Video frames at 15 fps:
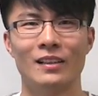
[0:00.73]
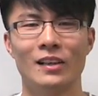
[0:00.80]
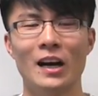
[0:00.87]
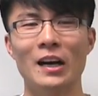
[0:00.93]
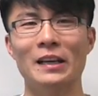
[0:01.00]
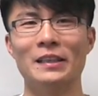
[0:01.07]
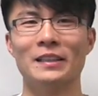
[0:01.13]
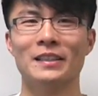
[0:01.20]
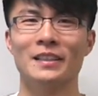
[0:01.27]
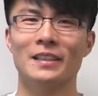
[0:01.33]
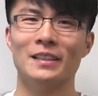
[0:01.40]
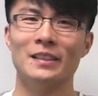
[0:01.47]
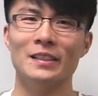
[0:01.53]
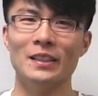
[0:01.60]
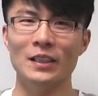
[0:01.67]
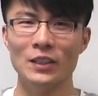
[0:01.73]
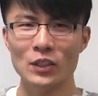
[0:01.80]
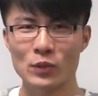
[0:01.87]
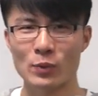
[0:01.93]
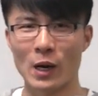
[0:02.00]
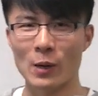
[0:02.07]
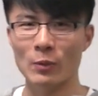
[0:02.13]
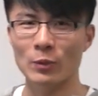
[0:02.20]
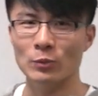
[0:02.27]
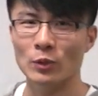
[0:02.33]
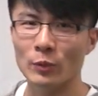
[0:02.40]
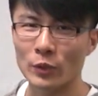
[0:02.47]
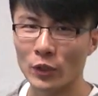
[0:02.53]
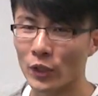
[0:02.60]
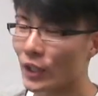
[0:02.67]
Hi, in this problem
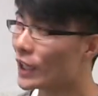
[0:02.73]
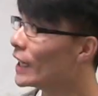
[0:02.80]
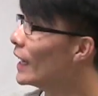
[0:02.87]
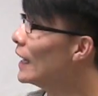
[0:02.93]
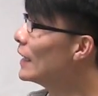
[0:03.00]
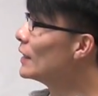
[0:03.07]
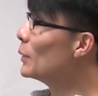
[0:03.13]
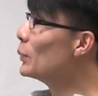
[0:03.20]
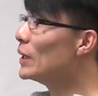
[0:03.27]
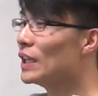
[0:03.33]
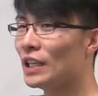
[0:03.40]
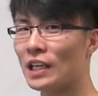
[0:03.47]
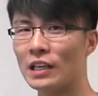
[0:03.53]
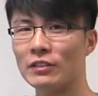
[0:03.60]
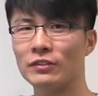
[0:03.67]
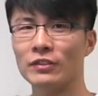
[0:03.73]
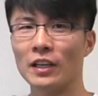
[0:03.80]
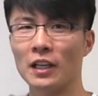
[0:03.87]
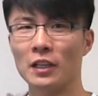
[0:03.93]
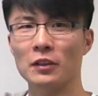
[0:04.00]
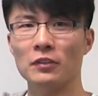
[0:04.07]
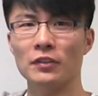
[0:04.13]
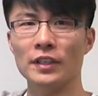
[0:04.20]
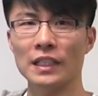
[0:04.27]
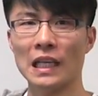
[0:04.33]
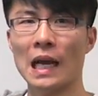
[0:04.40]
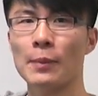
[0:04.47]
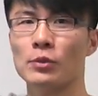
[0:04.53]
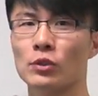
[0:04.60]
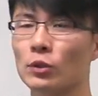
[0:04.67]
we'll be looking at the PDF of the
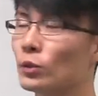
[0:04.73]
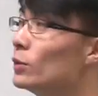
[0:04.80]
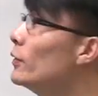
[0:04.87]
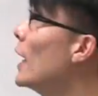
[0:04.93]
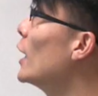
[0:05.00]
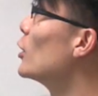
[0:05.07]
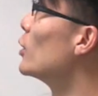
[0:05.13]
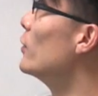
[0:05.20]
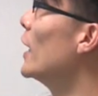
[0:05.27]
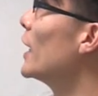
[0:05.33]
absolute value of